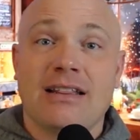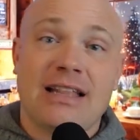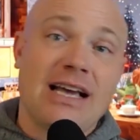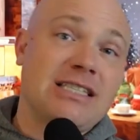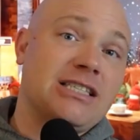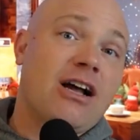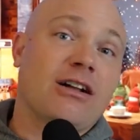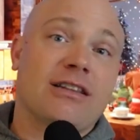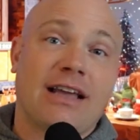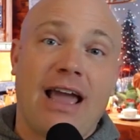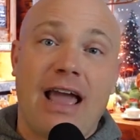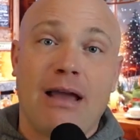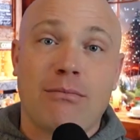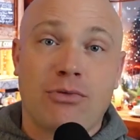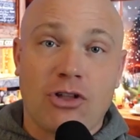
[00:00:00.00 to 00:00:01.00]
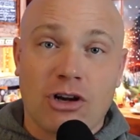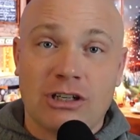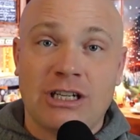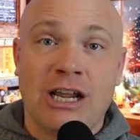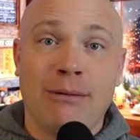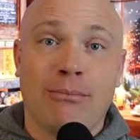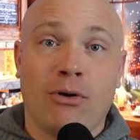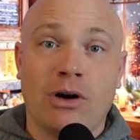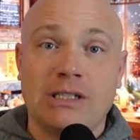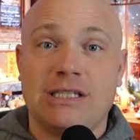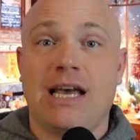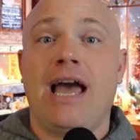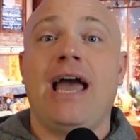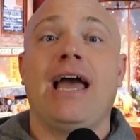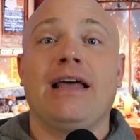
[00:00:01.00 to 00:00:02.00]
they start the game 13
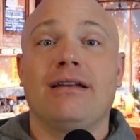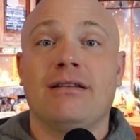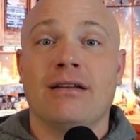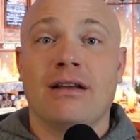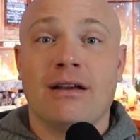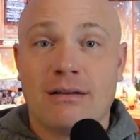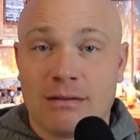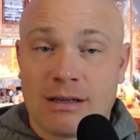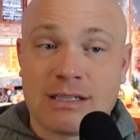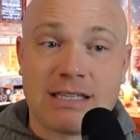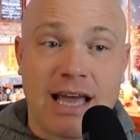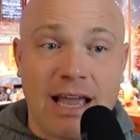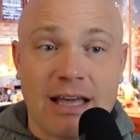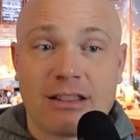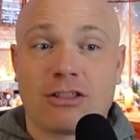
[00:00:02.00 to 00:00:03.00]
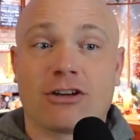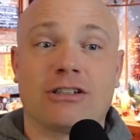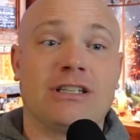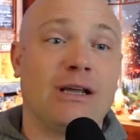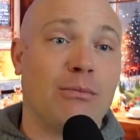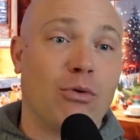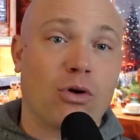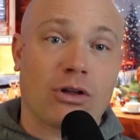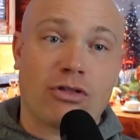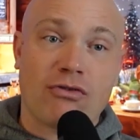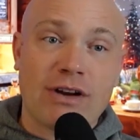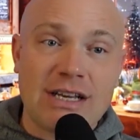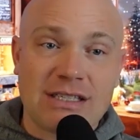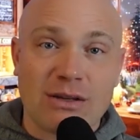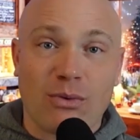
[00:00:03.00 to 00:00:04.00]
points ahead because they hit 13 more
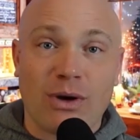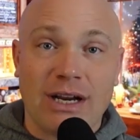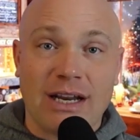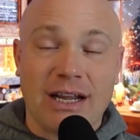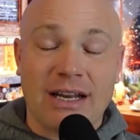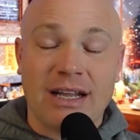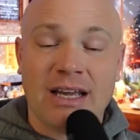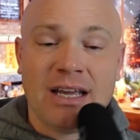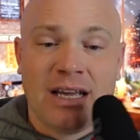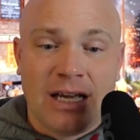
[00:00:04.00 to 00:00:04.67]
threes than we did.